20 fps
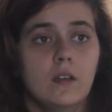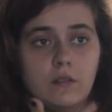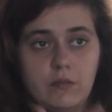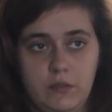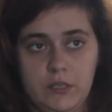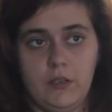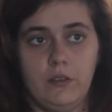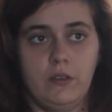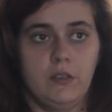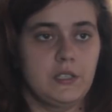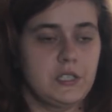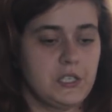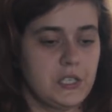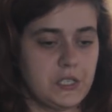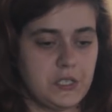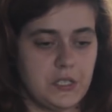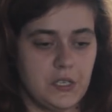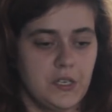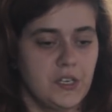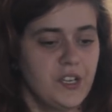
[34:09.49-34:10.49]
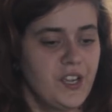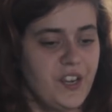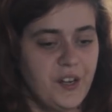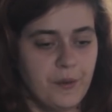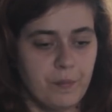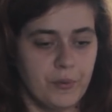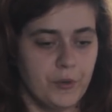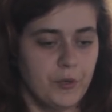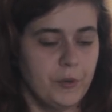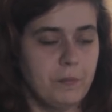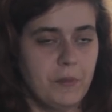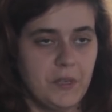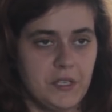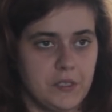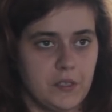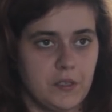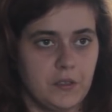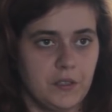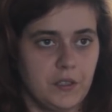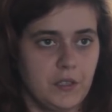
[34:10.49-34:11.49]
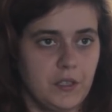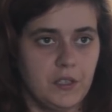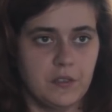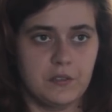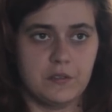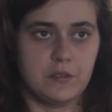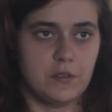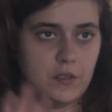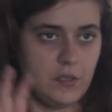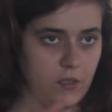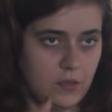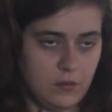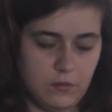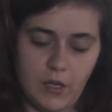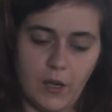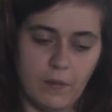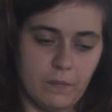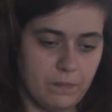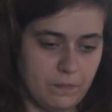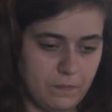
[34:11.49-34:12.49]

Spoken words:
So it's just an input, basically. It's the, yeah.